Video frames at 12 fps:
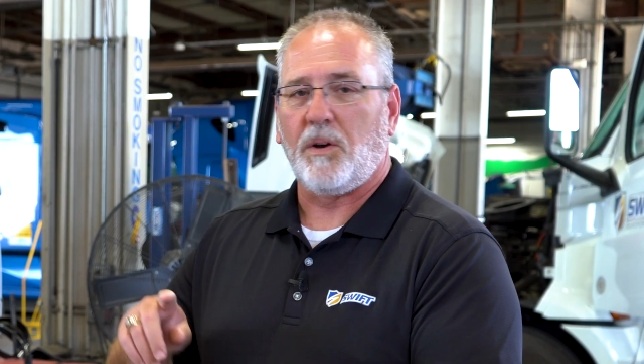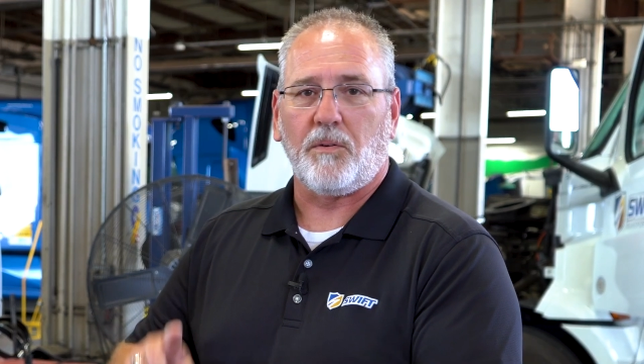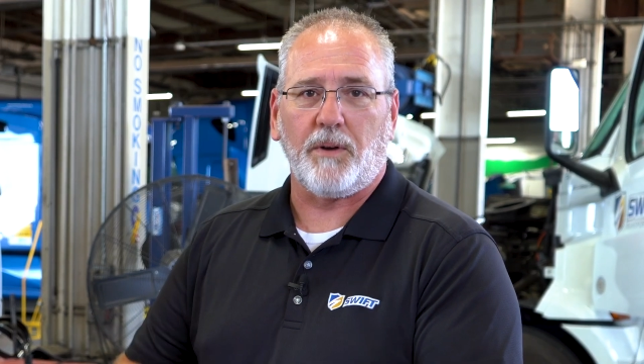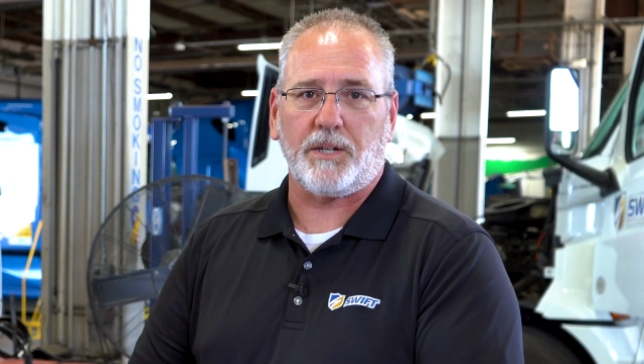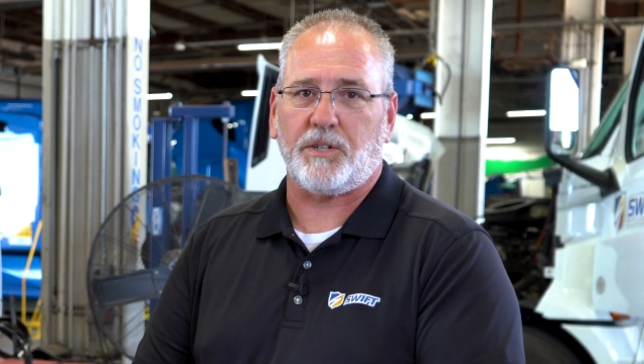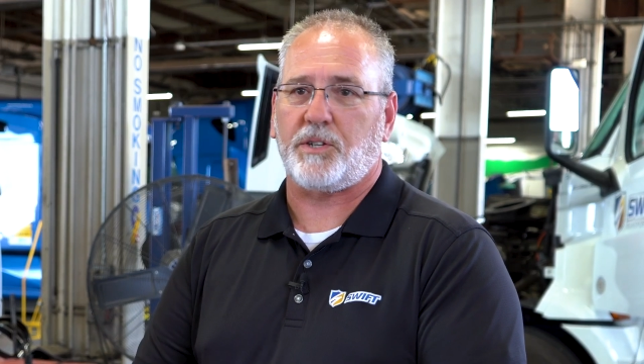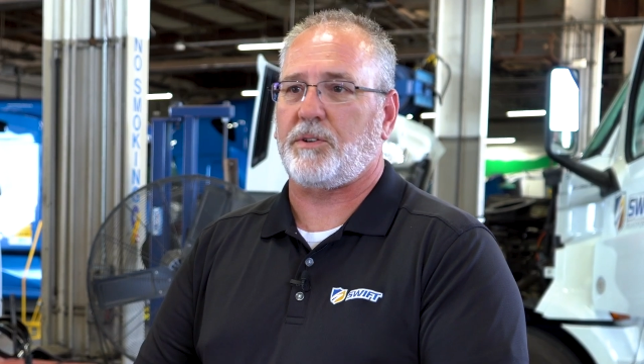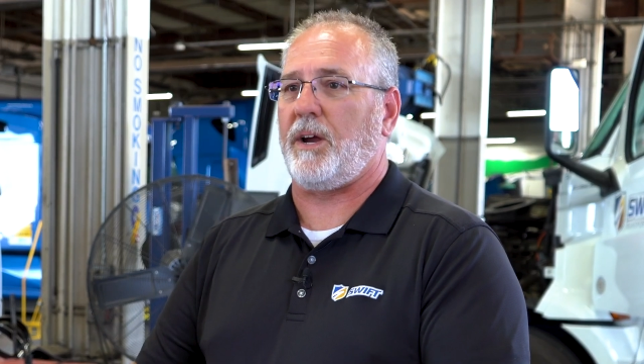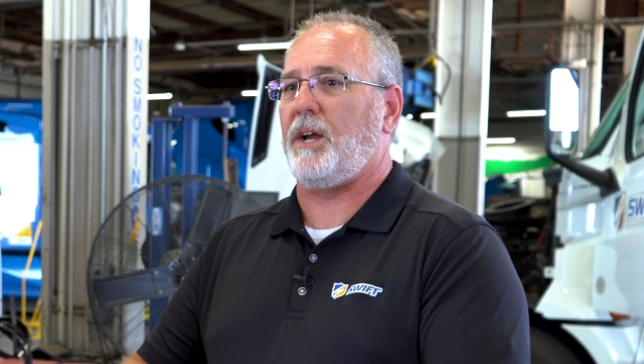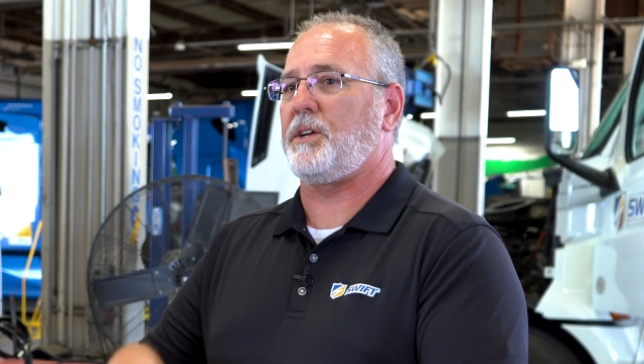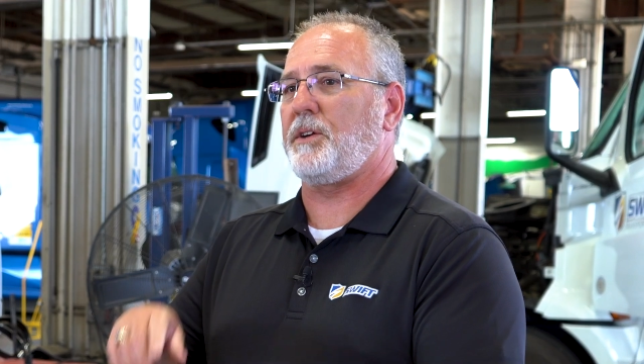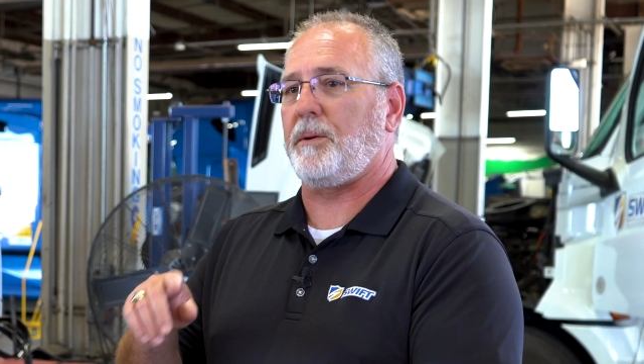
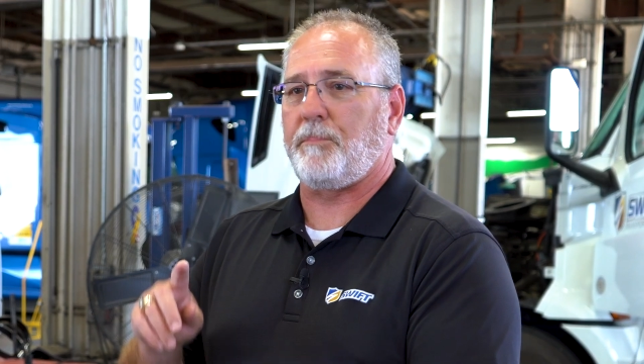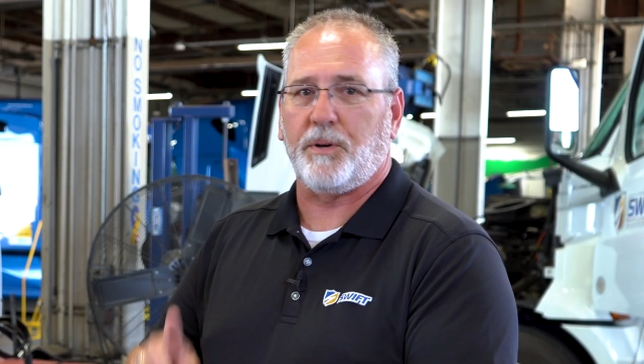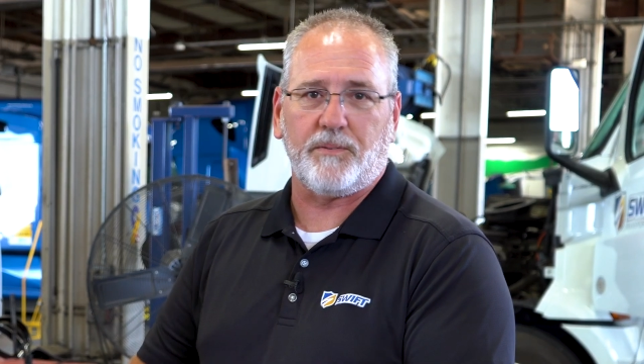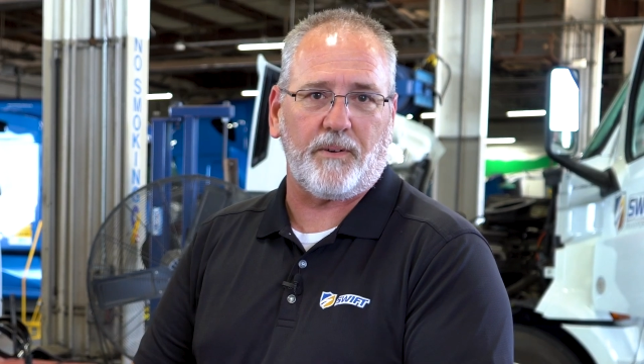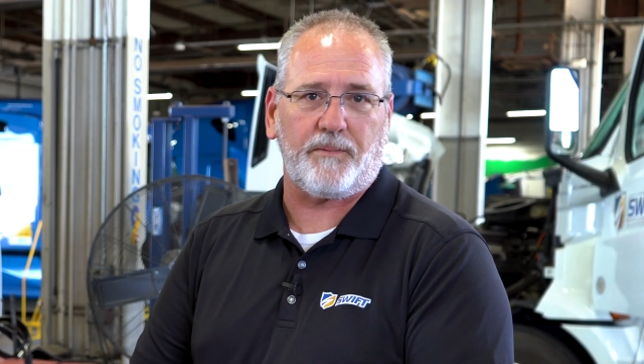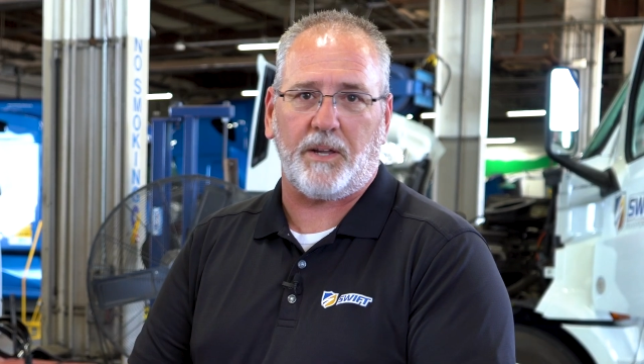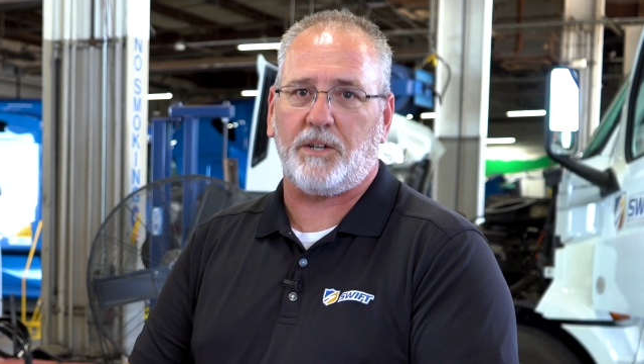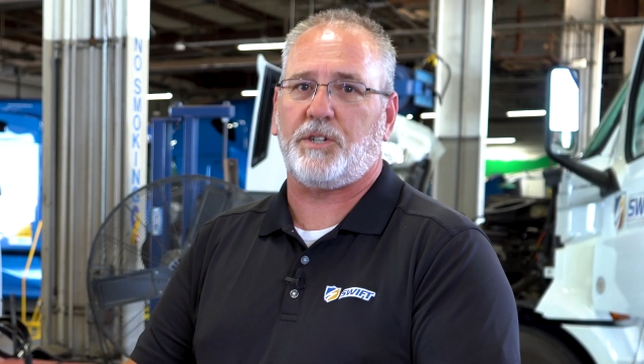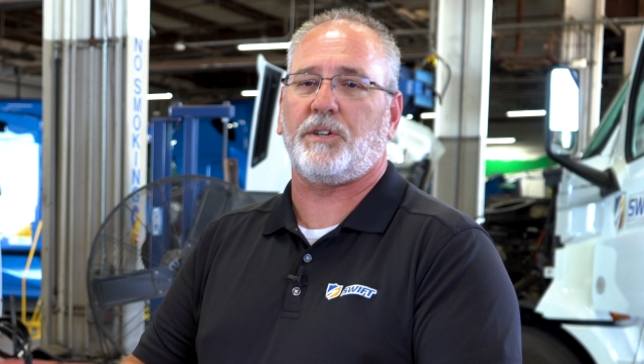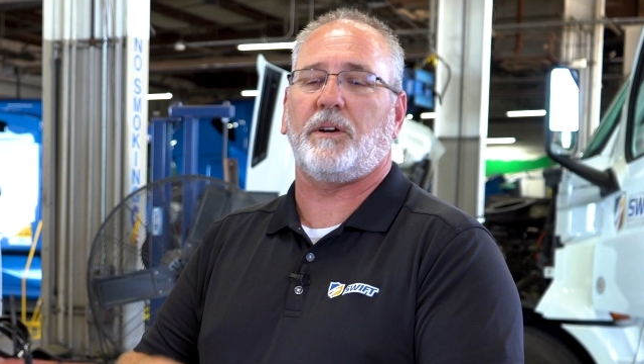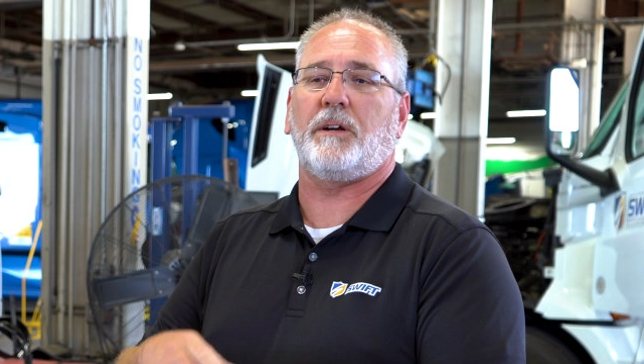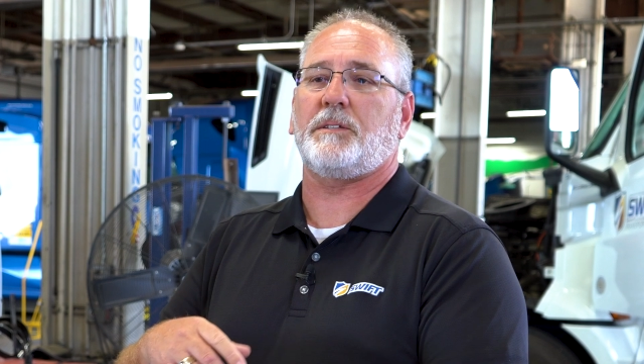registration, proof of
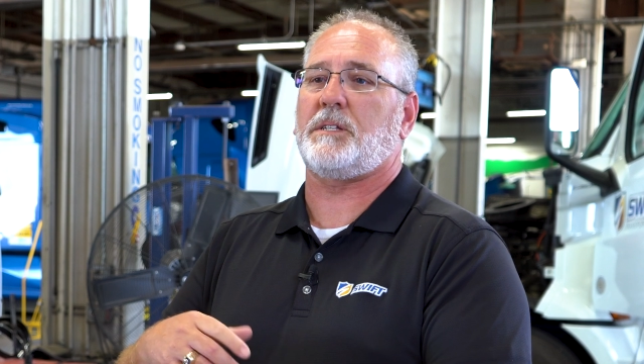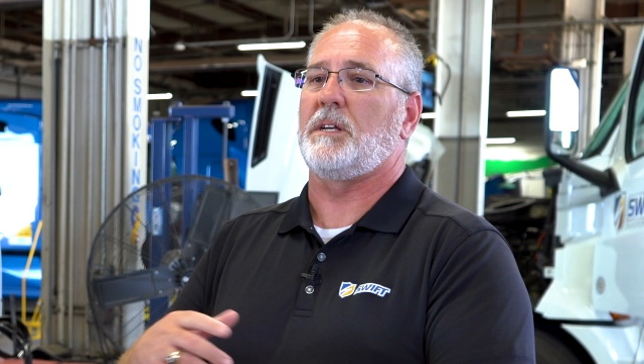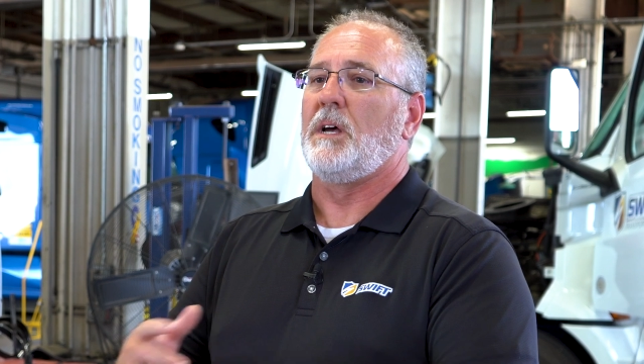insurance,